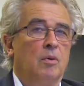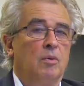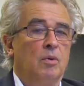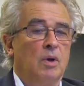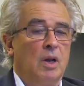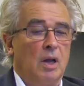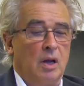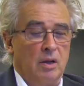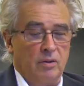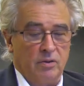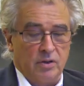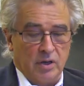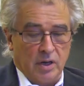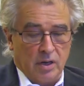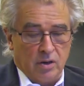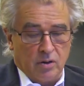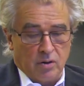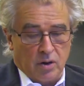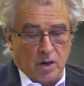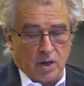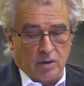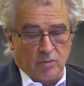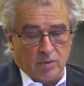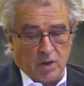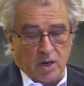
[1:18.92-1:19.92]
Well, I tell
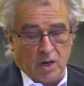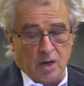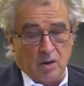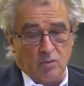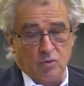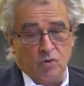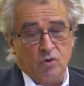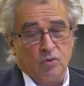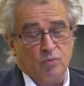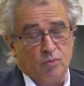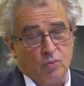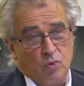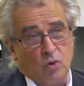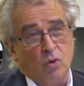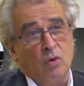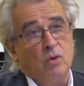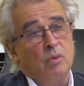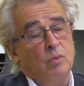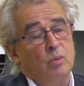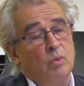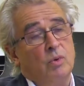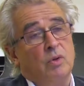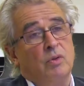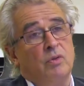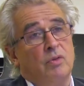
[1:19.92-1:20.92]
you, I was
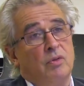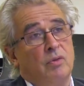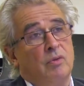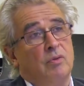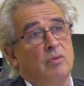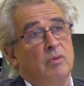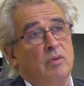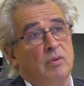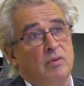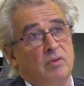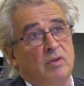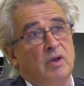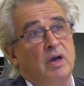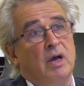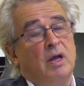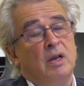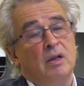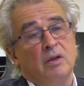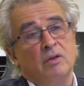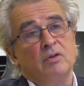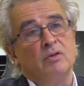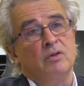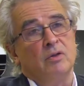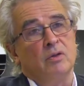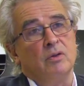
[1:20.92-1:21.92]
born with
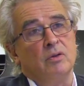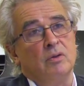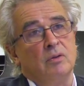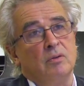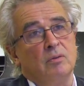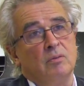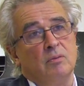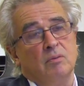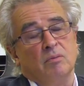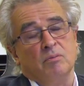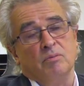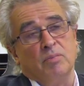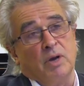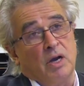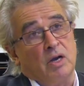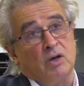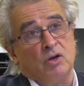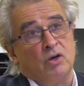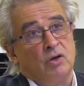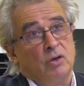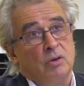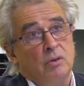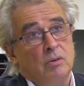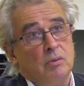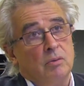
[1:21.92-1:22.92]
talent and
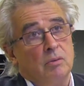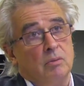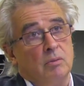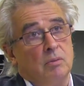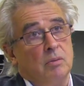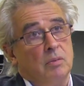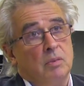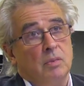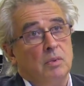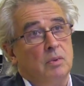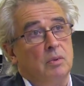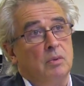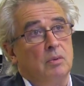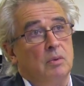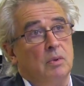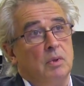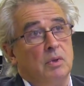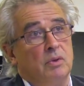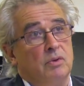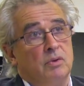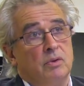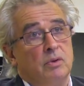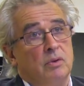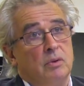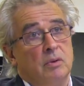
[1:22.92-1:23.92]
passion
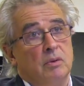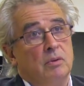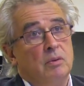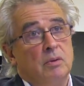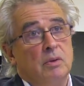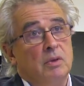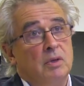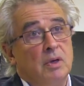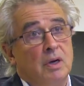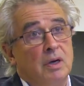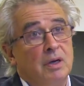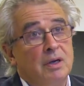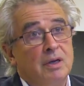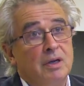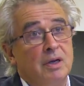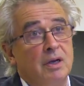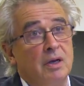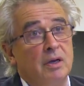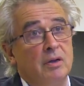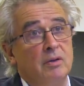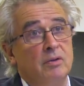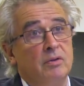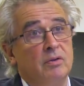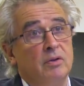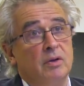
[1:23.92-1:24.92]
as a young
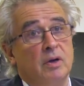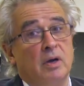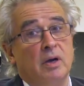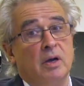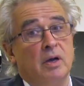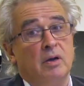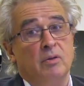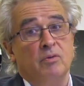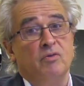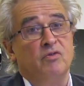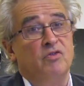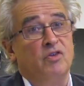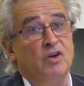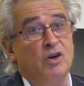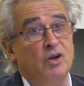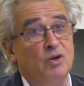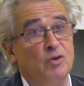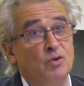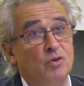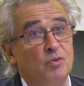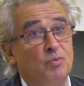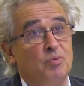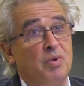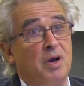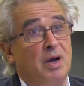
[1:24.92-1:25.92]
kid. I had very
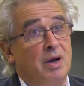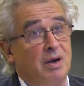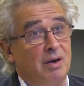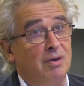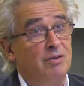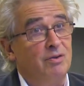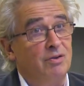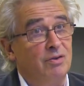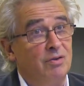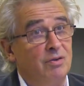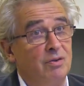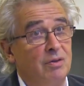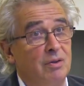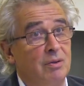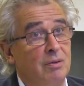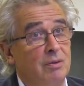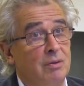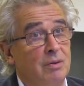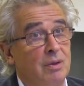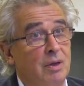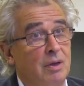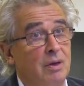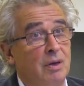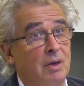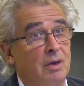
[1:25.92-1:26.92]
good parents
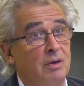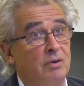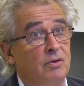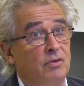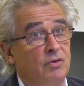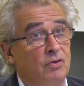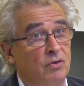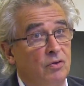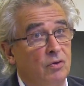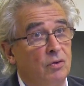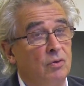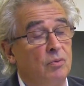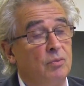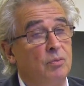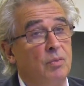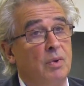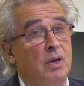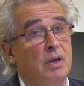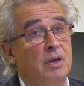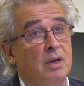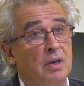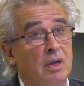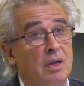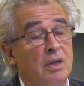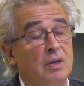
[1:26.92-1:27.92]
that understood
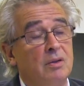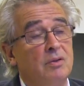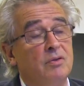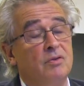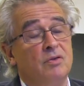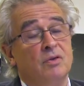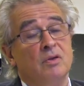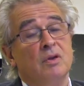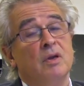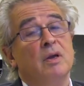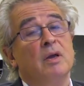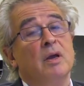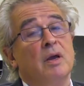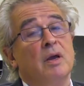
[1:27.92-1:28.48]
my needs.